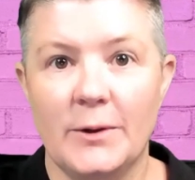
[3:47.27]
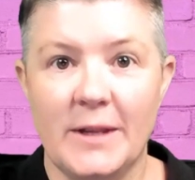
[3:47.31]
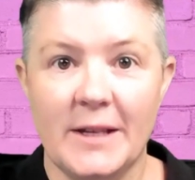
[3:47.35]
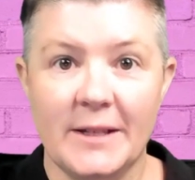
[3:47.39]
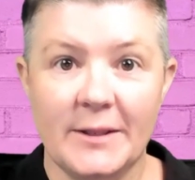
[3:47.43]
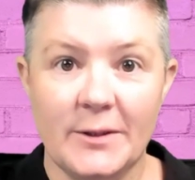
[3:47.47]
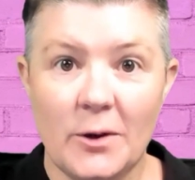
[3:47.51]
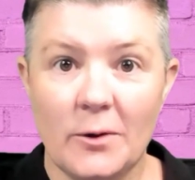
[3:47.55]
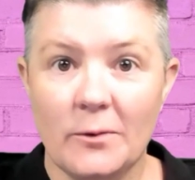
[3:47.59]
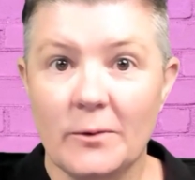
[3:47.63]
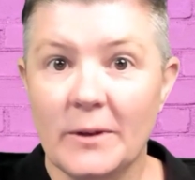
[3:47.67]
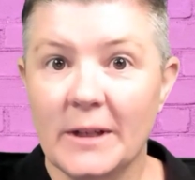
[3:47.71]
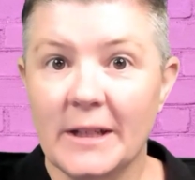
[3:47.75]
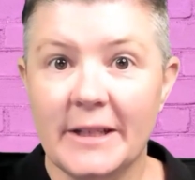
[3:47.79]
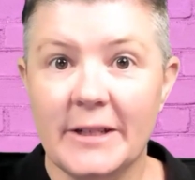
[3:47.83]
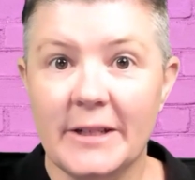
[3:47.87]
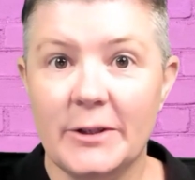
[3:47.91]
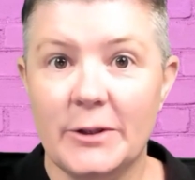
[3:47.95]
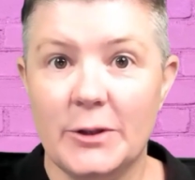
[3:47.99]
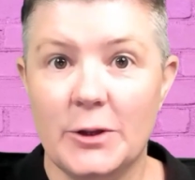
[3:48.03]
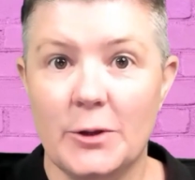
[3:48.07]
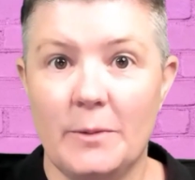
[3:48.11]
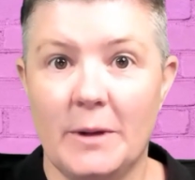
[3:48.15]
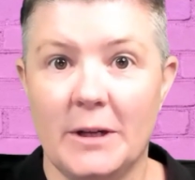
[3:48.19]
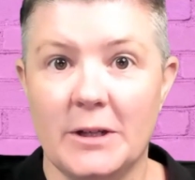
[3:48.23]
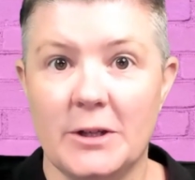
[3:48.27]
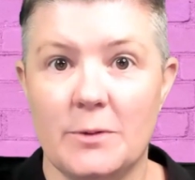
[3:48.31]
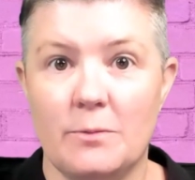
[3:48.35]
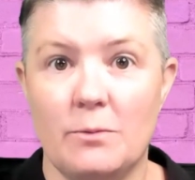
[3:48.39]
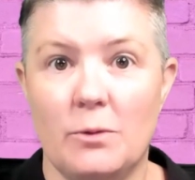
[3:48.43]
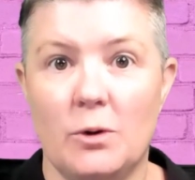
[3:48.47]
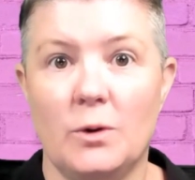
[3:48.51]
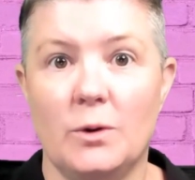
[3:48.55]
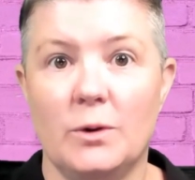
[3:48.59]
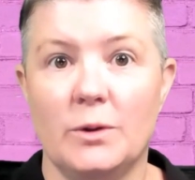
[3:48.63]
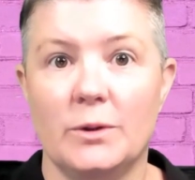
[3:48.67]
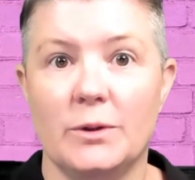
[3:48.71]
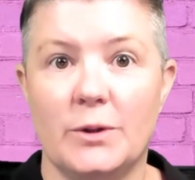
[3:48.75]
There's not really too much
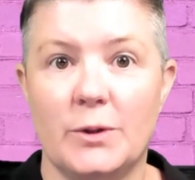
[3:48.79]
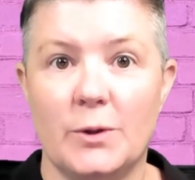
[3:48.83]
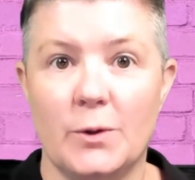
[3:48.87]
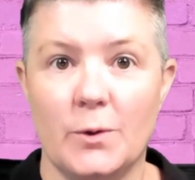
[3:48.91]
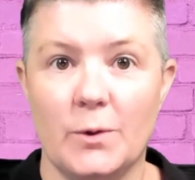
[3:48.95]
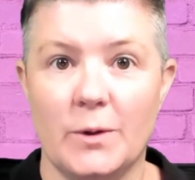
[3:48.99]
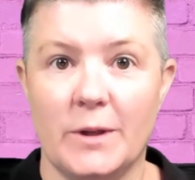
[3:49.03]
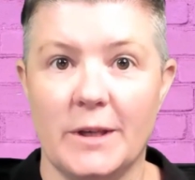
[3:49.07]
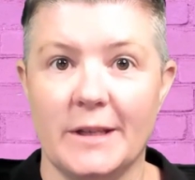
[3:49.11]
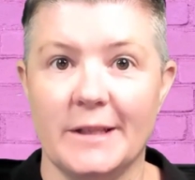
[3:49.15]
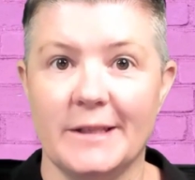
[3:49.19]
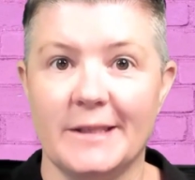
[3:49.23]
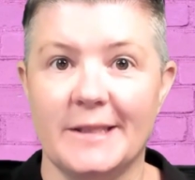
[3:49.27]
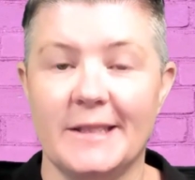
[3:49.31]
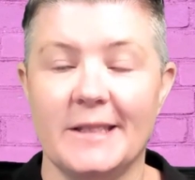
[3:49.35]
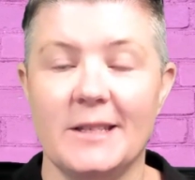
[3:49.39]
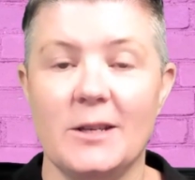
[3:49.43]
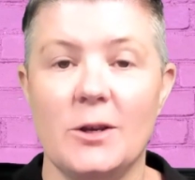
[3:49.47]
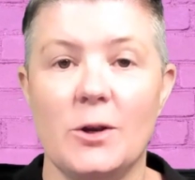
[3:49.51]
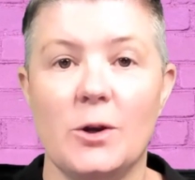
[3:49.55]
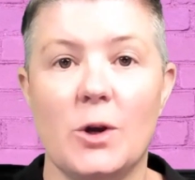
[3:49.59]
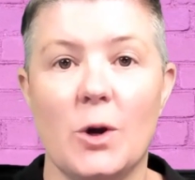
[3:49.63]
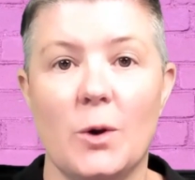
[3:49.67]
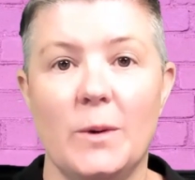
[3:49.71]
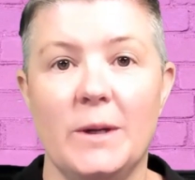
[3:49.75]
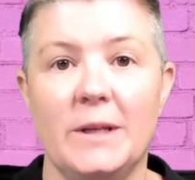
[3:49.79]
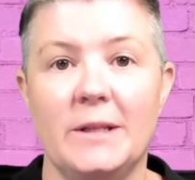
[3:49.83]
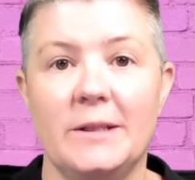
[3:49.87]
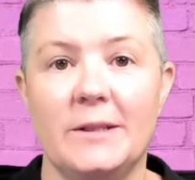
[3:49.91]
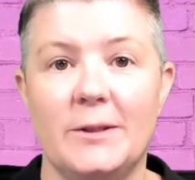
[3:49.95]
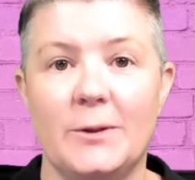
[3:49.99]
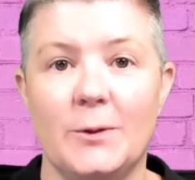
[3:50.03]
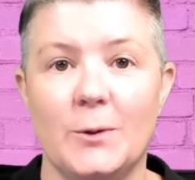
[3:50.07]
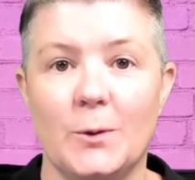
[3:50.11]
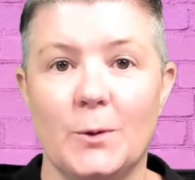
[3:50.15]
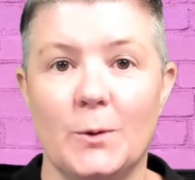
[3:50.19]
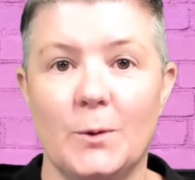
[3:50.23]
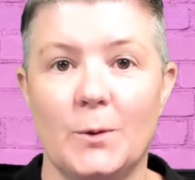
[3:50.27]
more to this. You go
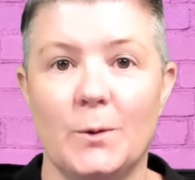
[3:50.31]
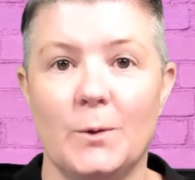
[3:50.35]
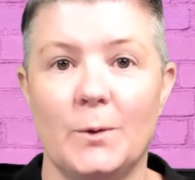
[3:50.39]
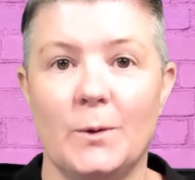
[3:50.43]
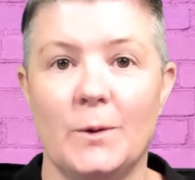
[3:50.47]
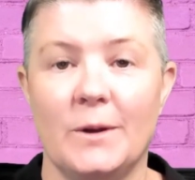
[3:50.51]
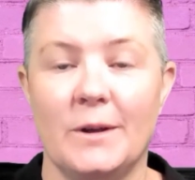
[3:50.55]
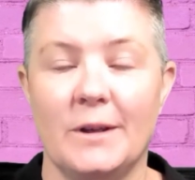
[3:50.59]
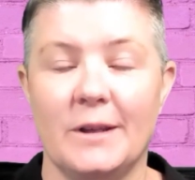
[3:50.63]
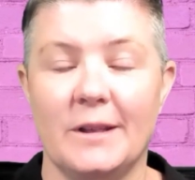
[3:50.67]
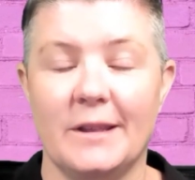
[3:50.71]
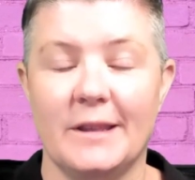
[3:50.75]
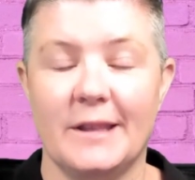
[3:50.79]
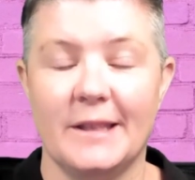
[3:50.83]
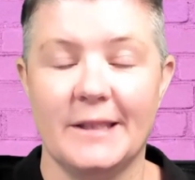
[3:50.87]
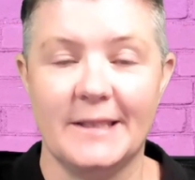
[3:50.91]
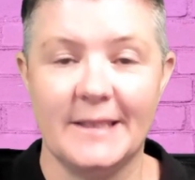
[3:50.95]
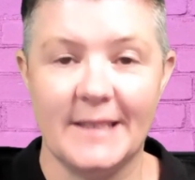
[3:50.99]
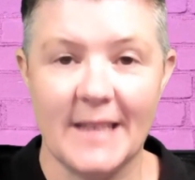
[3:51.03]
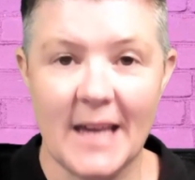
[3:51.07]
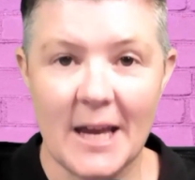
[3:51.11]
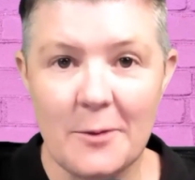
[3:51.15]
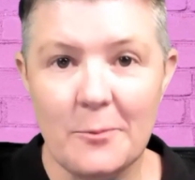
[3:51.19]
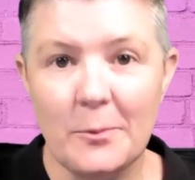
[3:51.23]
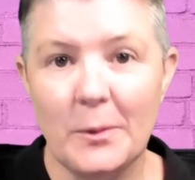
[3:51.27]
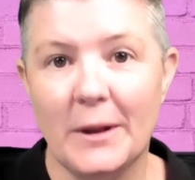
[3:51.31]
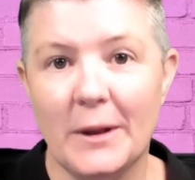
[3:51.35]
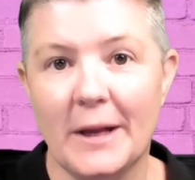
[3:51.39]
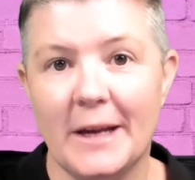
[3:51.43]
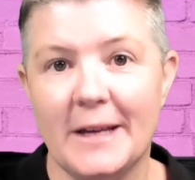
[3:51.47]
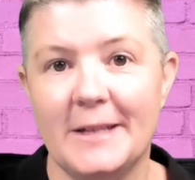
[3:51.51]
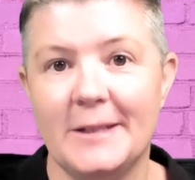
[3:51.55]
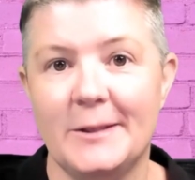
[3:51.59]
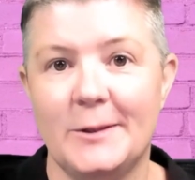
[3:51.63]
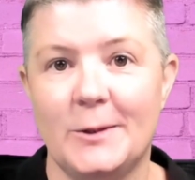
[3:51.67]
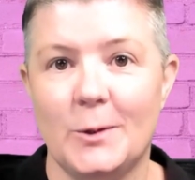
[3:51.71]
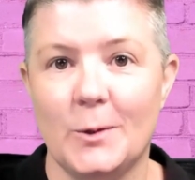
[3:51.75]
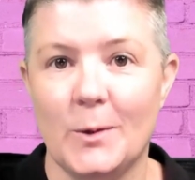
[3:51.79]
into the same
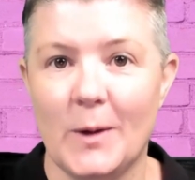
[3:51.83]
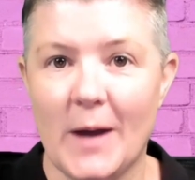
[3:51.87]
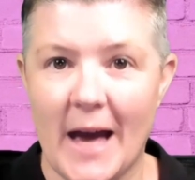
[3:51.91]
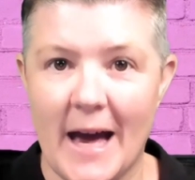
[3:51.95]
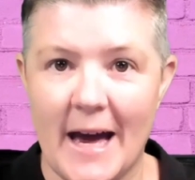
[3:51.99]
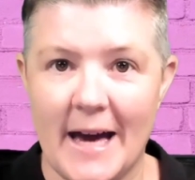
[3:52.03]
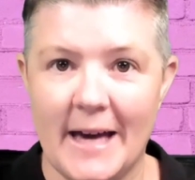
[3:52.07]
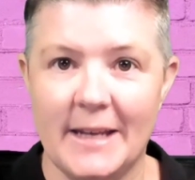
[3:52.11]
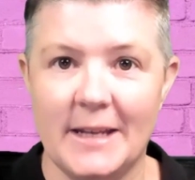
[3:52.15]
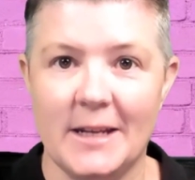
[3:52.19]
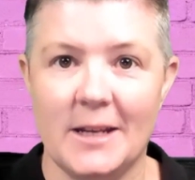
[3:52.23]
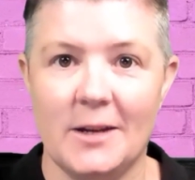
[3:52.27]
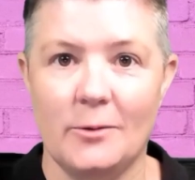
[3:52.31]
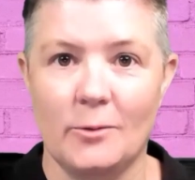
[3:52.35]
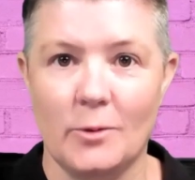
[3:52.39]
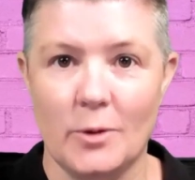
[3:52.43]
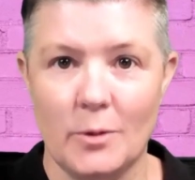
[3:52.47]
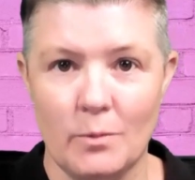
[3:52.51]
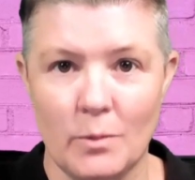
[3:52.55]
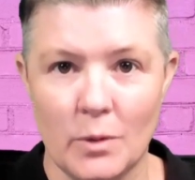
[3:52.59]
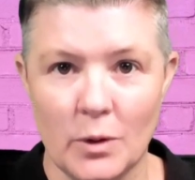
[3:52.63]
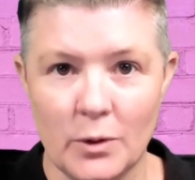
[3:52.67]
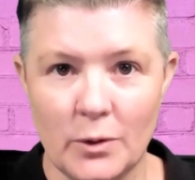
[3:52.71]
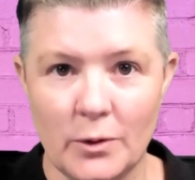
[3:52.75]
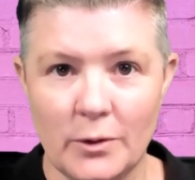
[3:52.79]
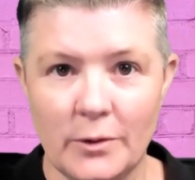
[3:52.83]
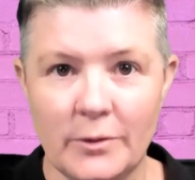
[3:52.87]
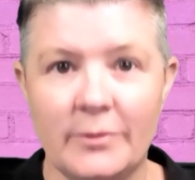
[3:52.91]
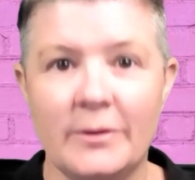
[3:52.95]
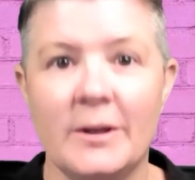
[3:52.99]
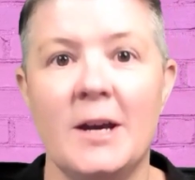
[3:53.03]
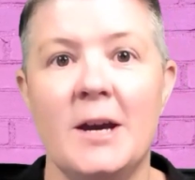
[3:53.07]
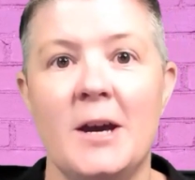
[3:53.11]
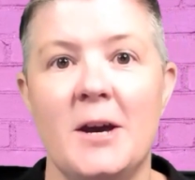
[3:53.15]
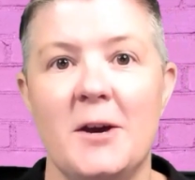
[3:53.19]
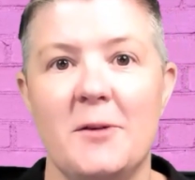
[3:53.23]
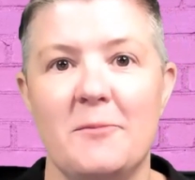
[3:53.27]
place to add and remove.